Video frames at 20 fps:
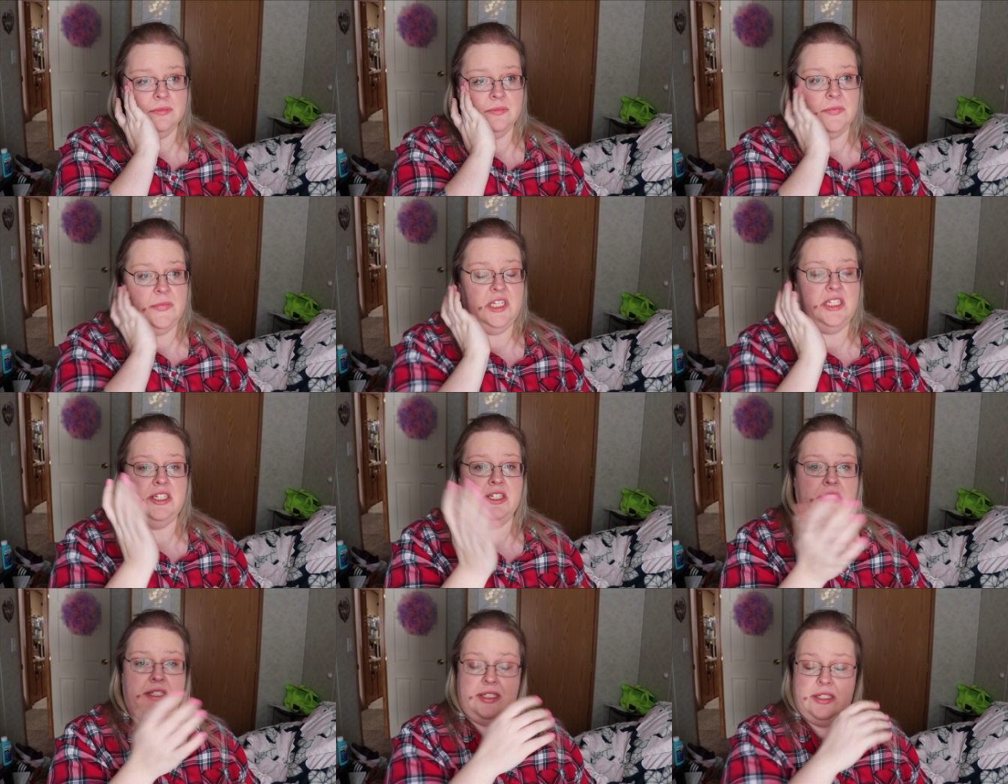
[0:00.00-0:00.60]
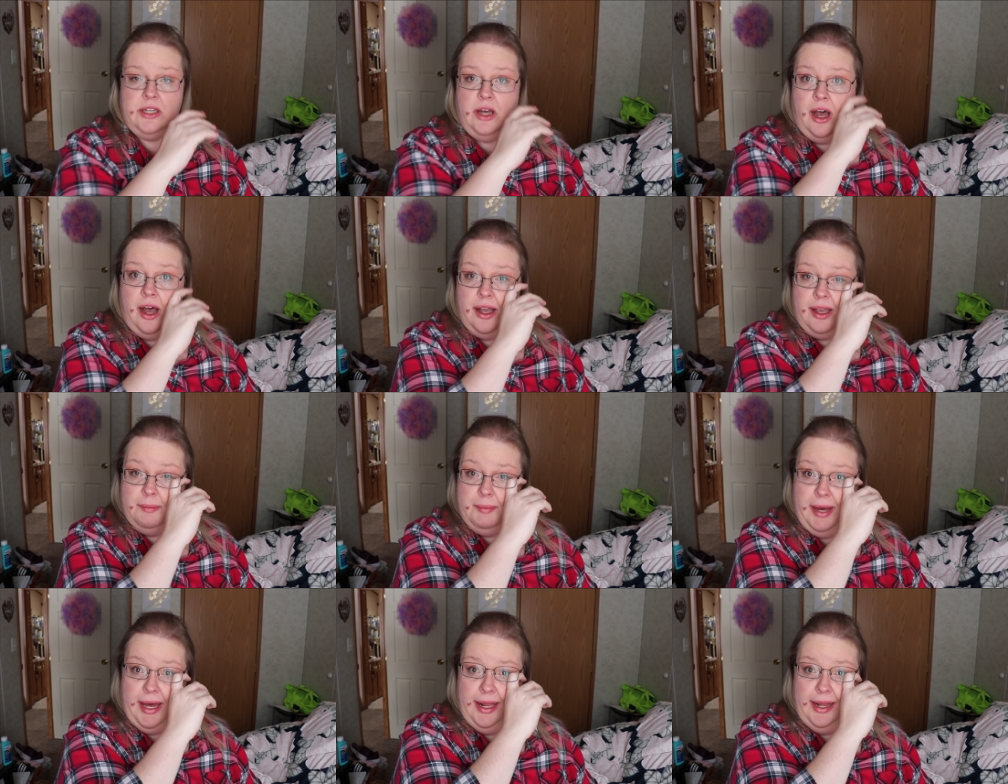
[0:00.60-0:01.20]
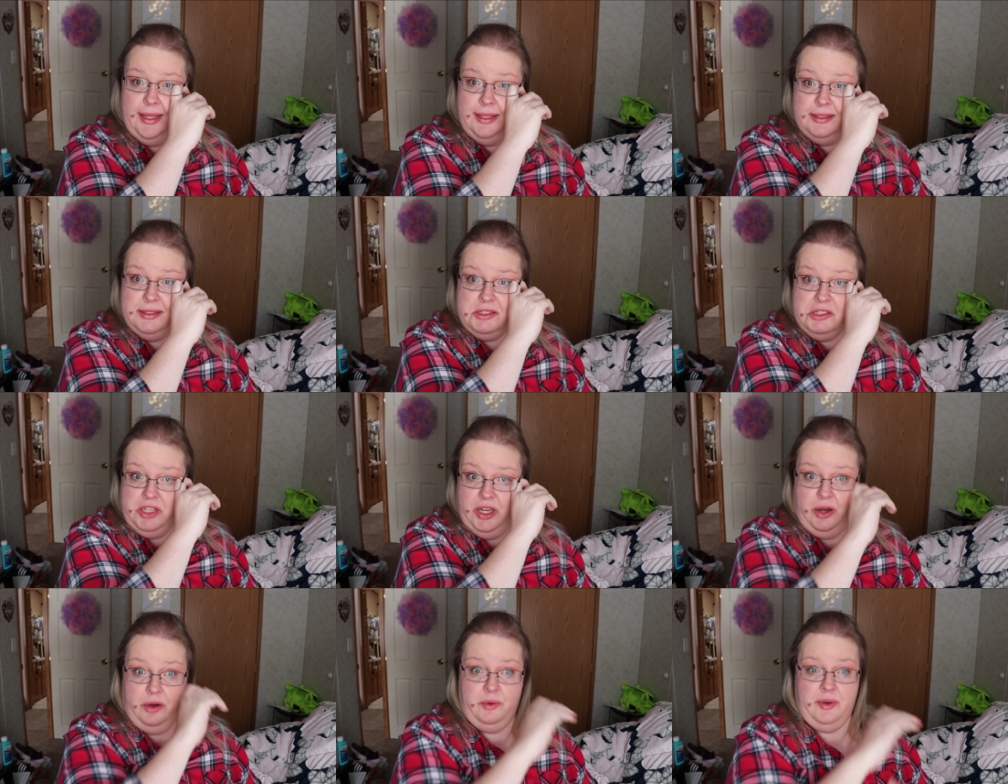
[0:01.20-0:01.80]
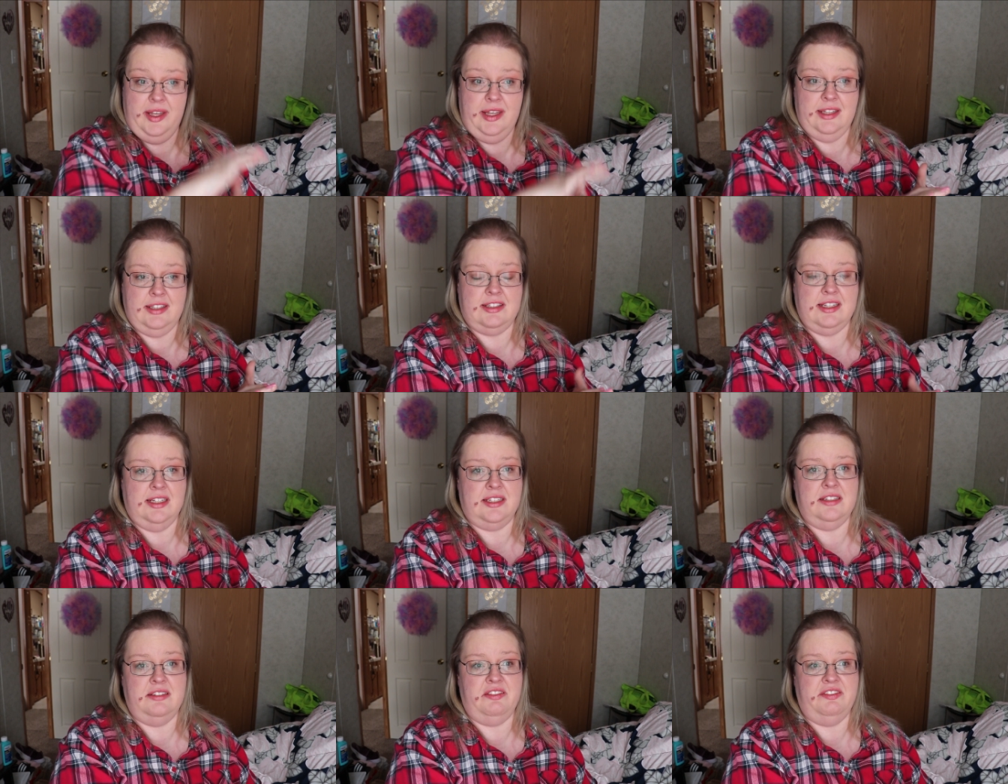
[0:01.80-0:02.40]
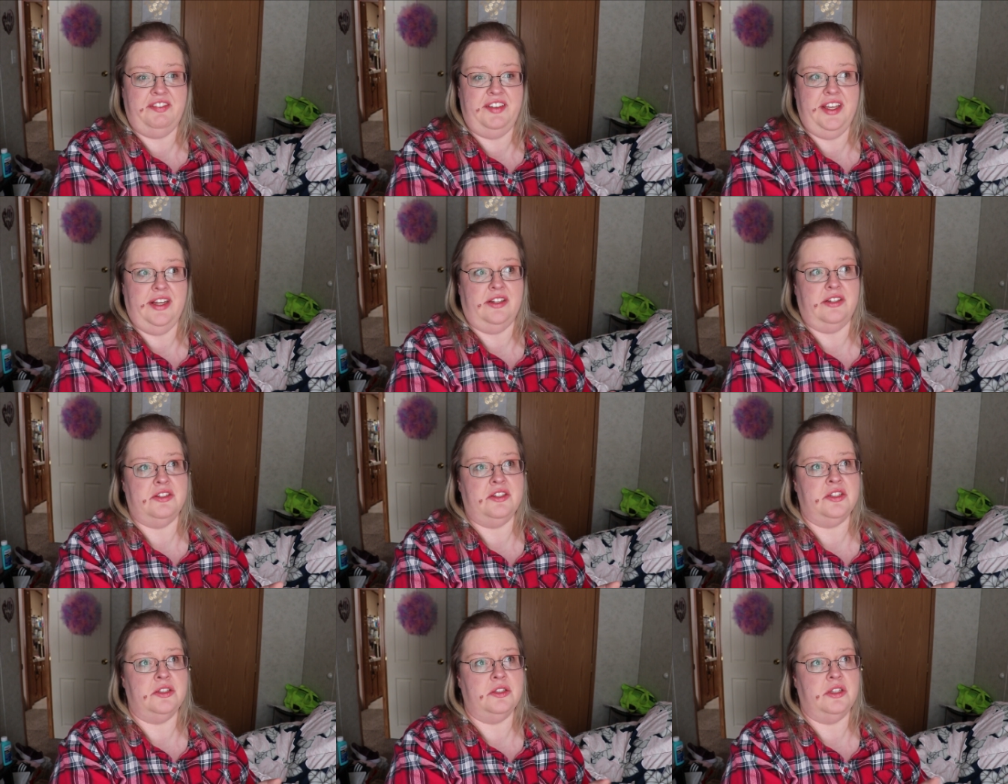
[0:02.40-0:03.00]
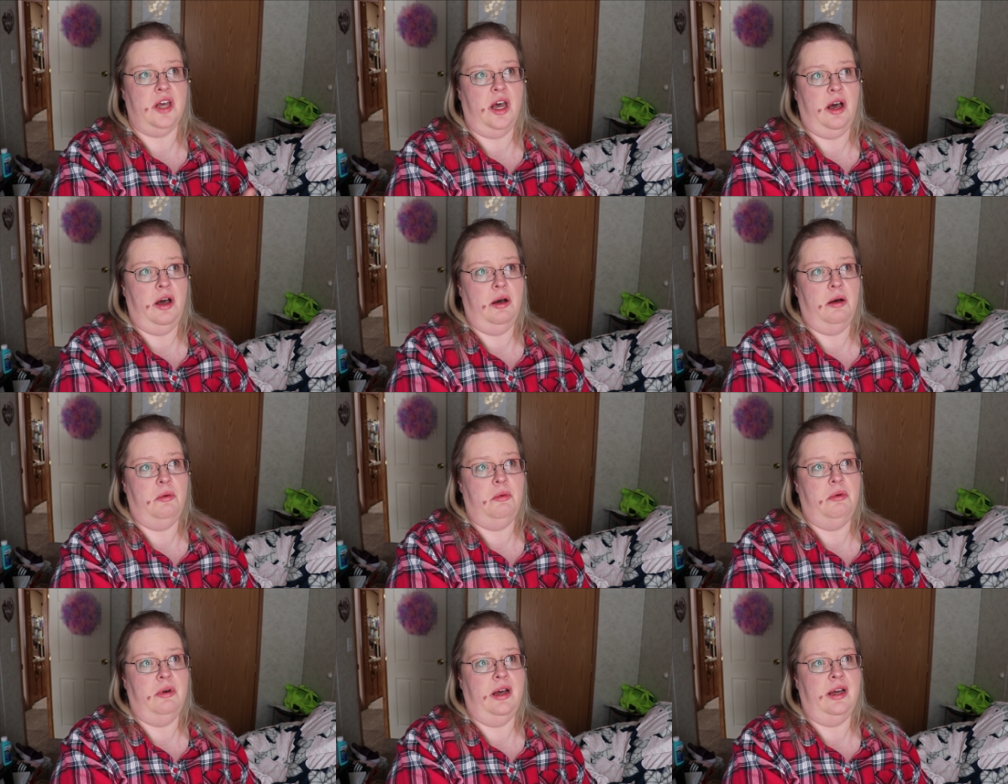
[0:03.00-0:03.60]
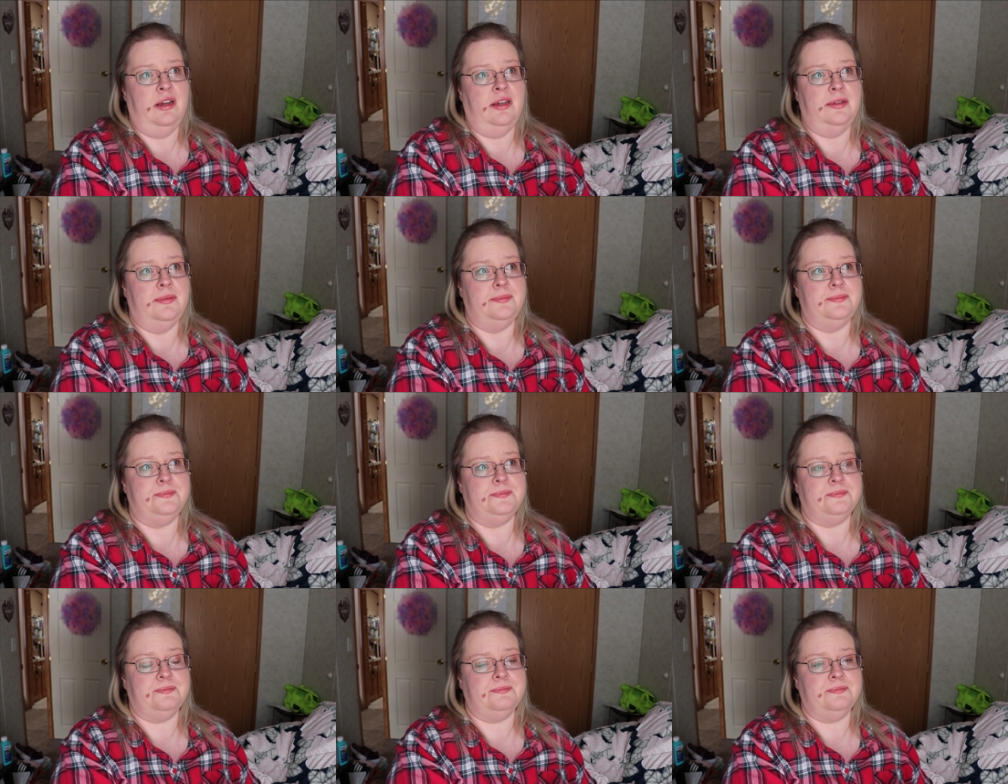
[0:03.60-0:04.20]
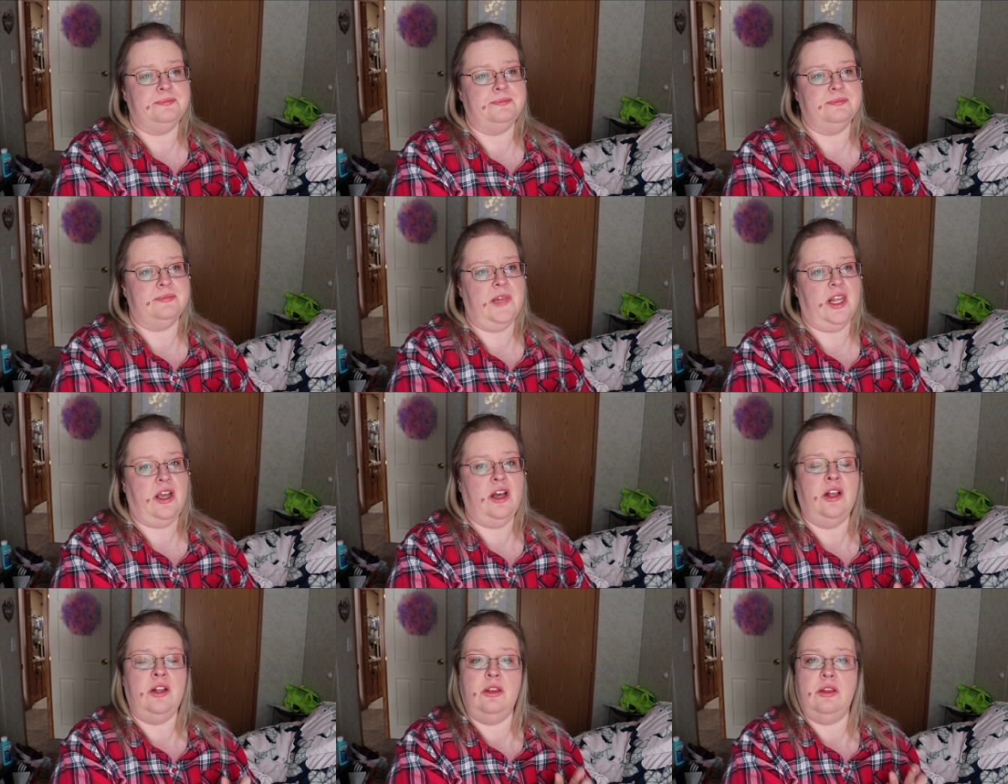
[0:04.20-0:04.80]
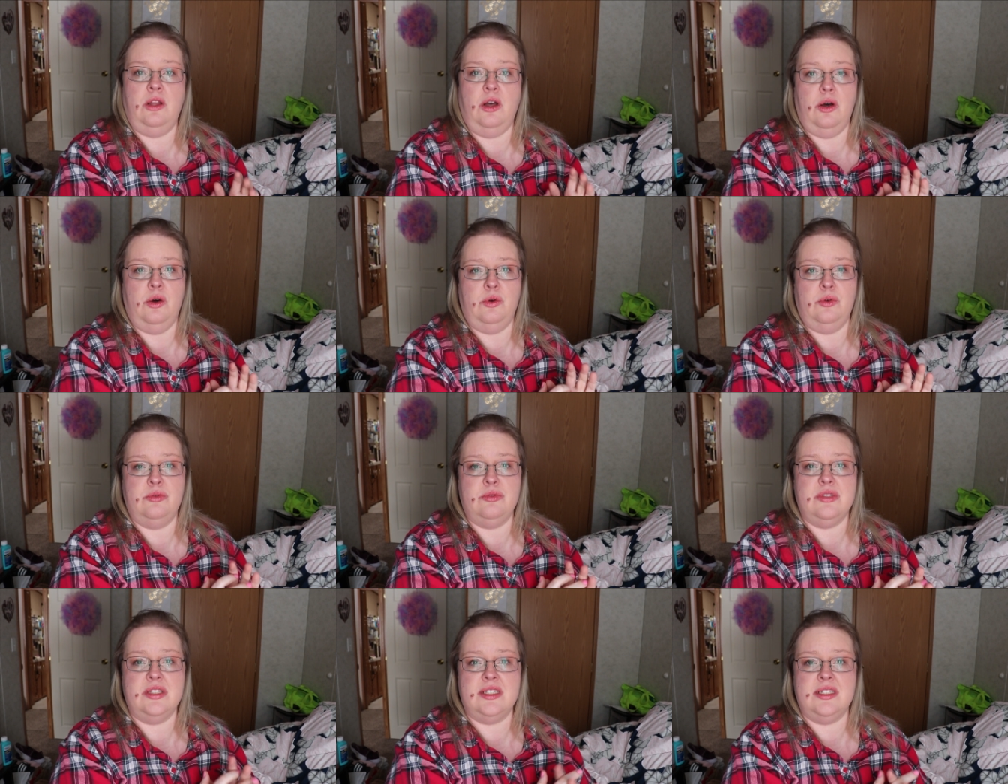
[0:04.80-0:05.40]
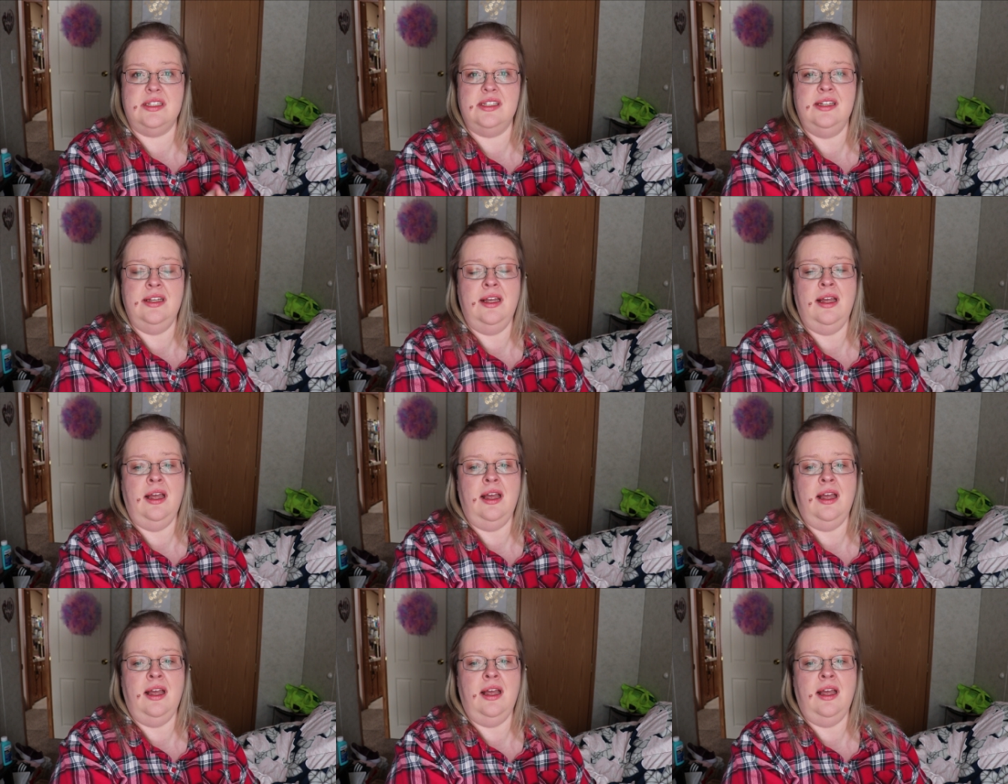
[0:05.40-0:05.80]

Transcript: to just talk about it so it doesn't feel so closed.